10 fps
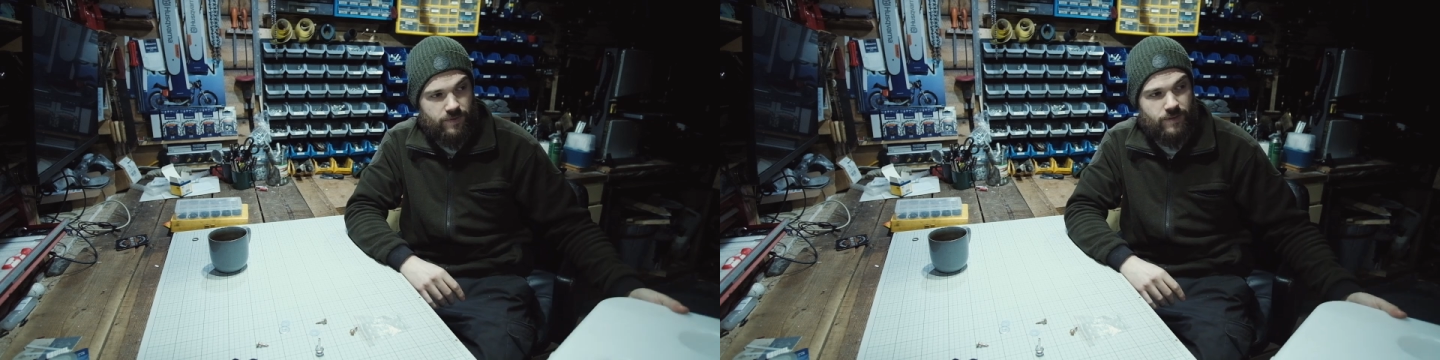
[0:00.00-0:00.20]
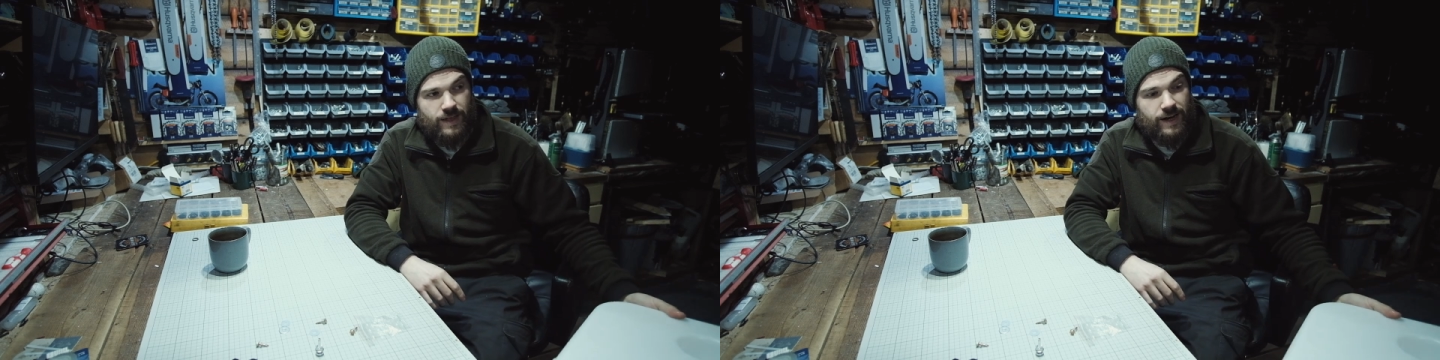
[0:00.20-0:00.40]

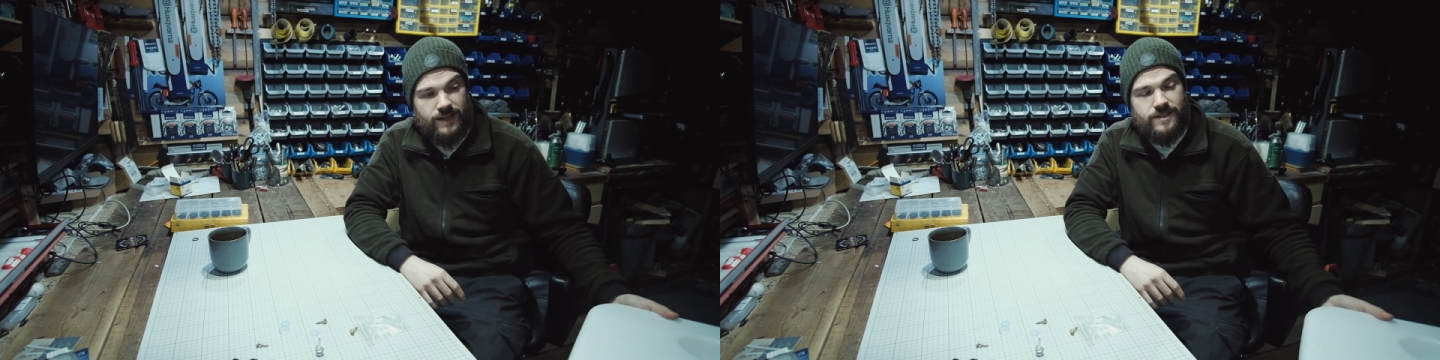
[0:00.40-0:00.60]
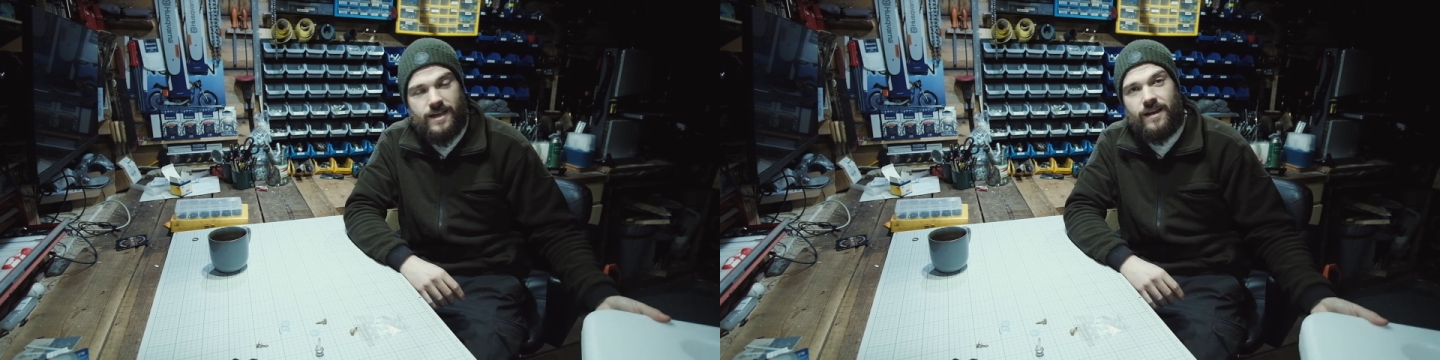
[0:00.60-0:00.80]
that
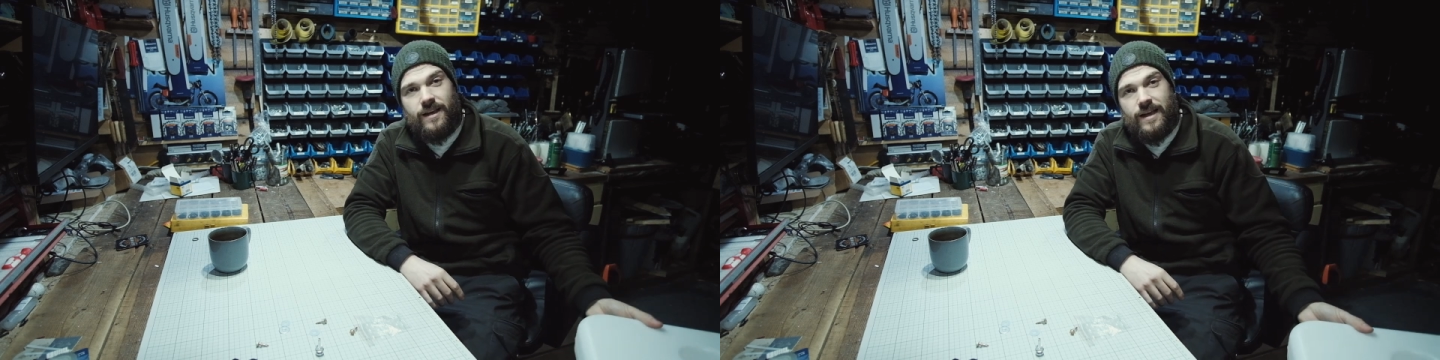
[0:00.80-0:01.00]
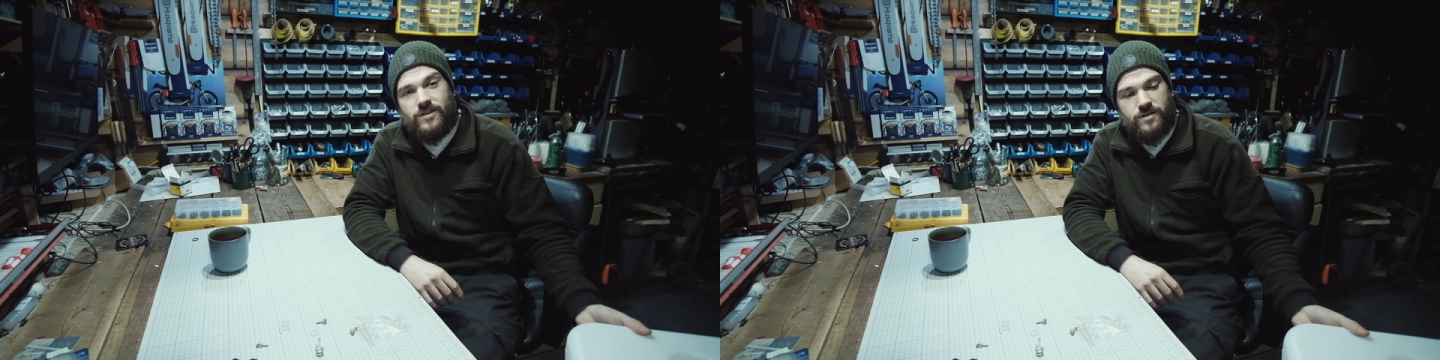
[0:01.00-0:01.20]
container
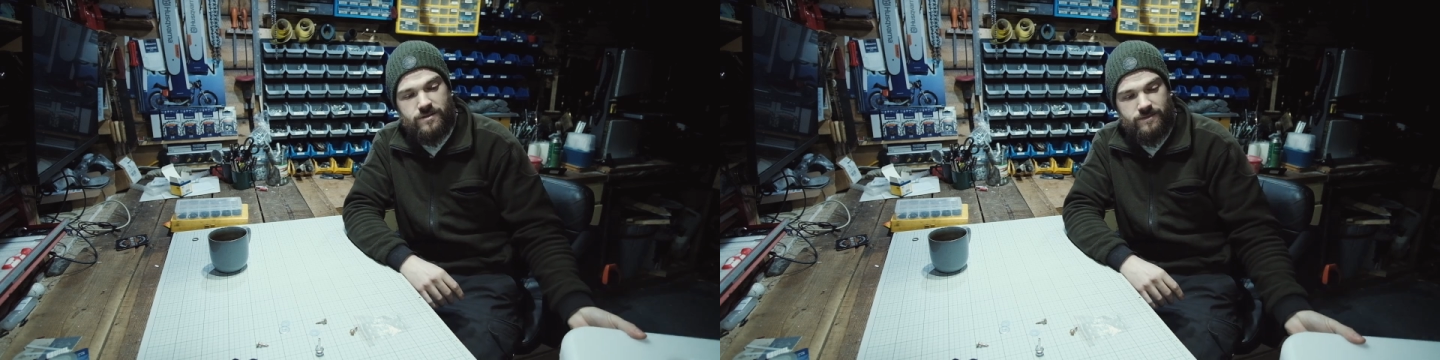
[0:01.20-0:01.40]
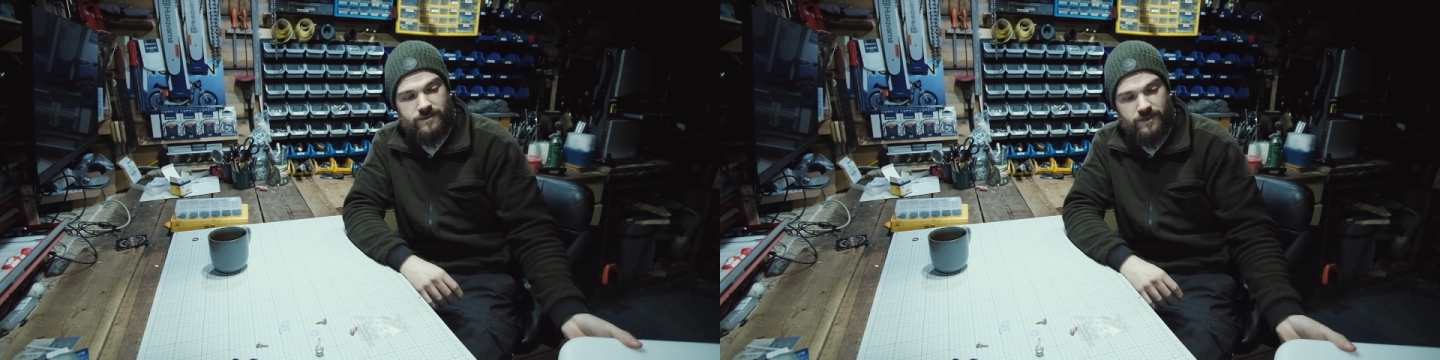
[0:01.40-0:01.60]

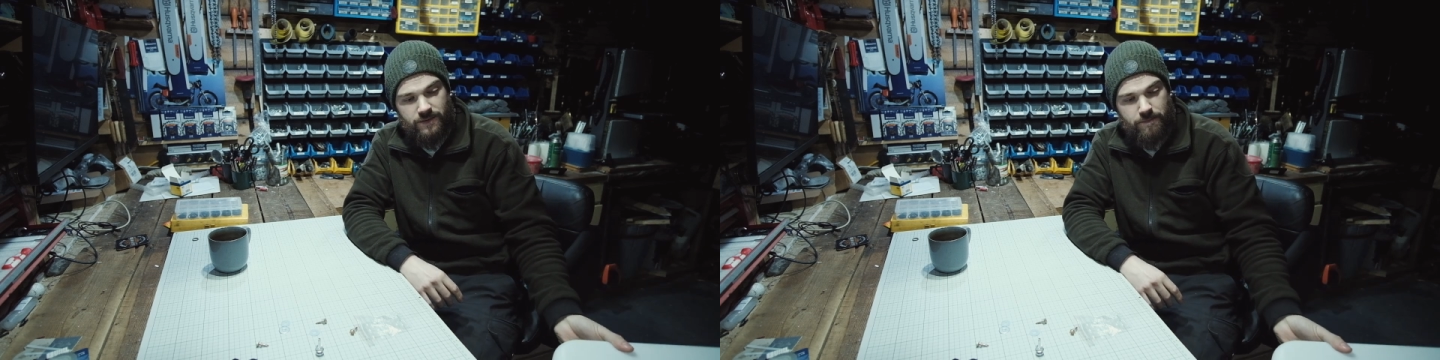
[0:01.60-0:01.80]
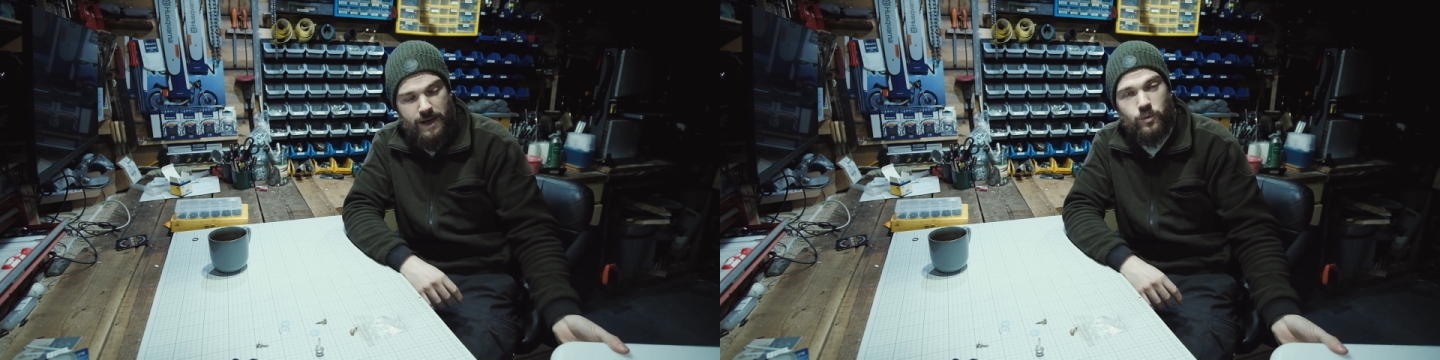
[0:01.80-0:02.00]
hasn't
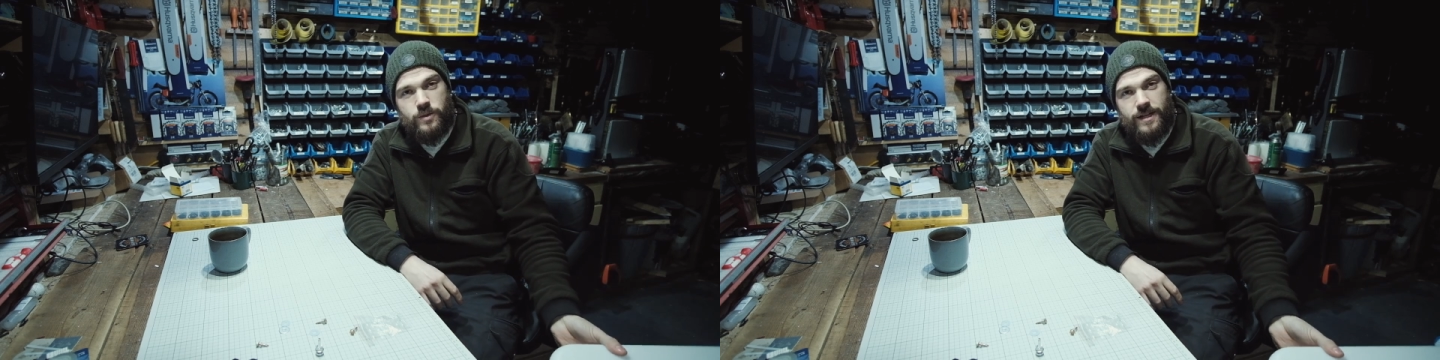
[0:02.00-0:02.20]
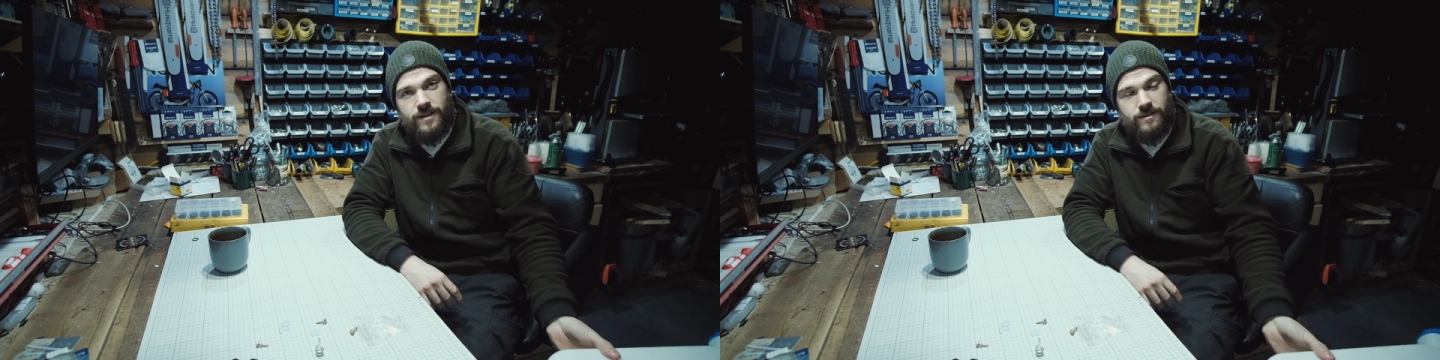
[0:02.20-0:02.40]

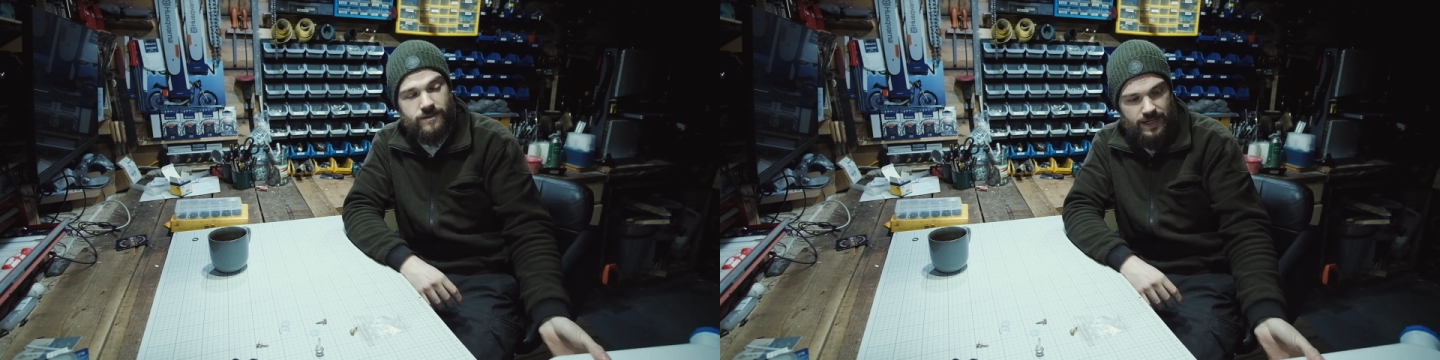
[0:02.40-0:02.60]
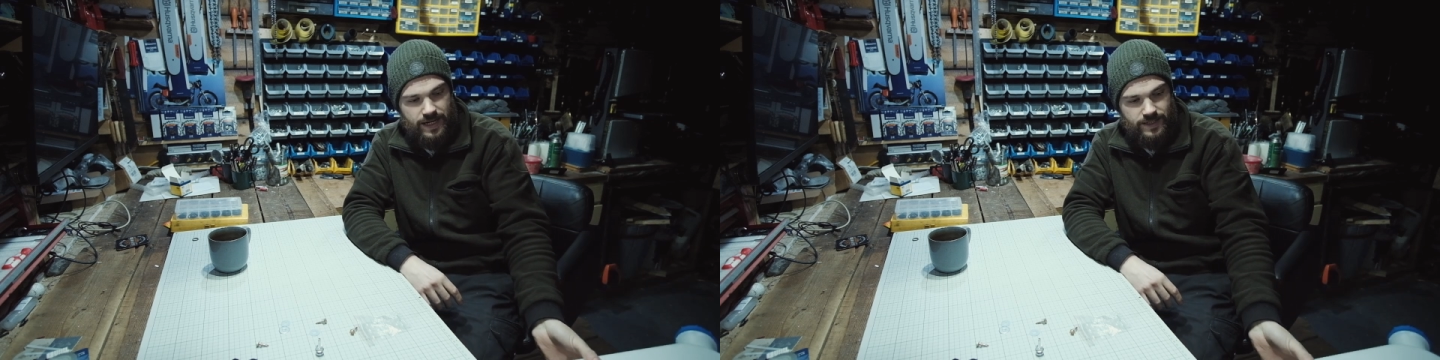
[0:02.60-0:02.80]
melted
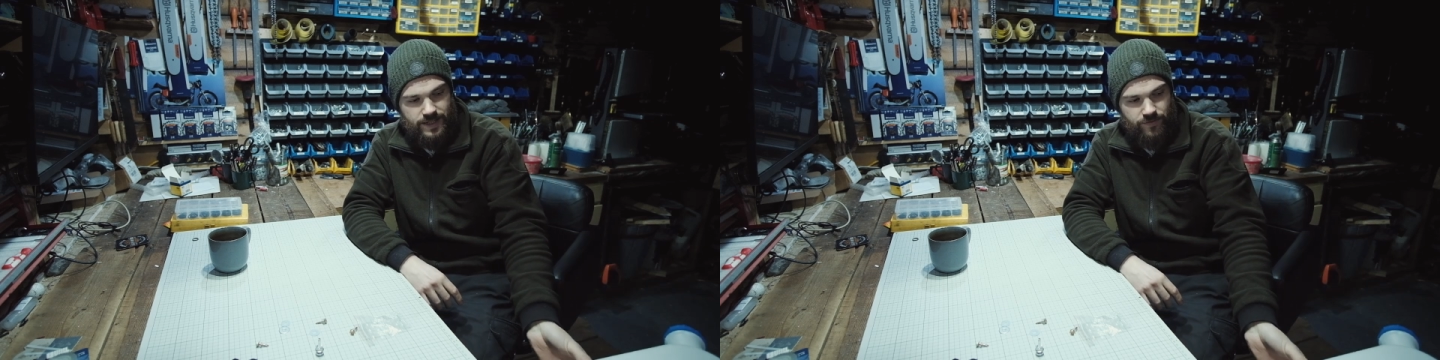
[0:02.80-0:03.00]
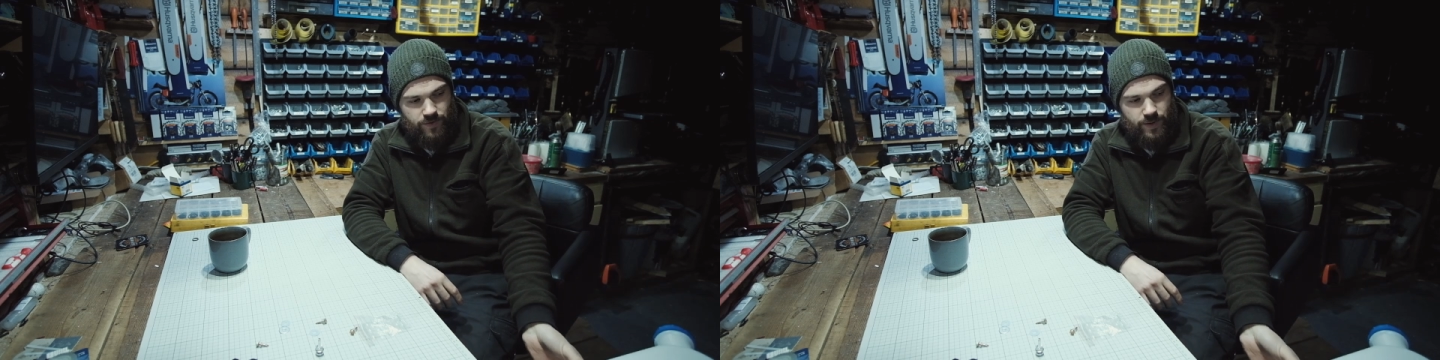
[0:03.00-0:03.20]
and leaked
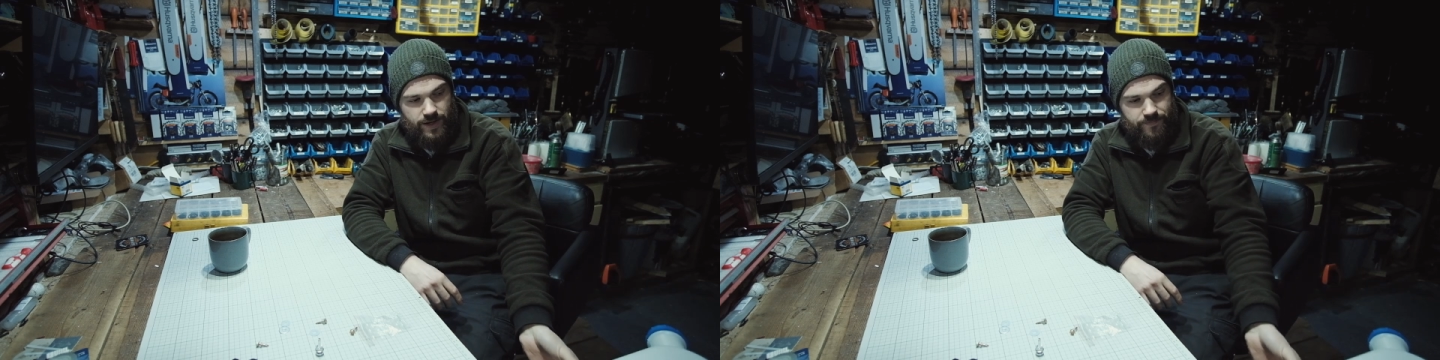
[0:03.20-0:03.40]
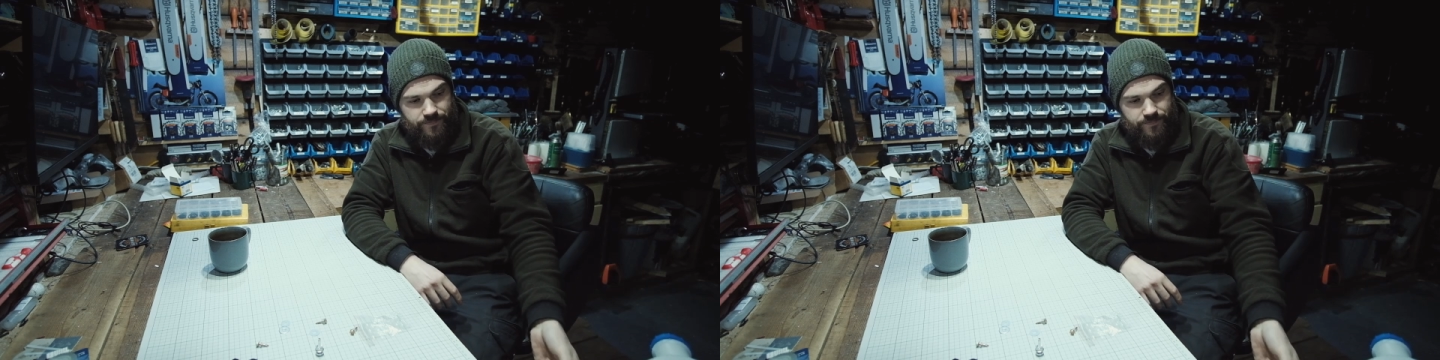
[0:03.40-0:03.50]
everywhere.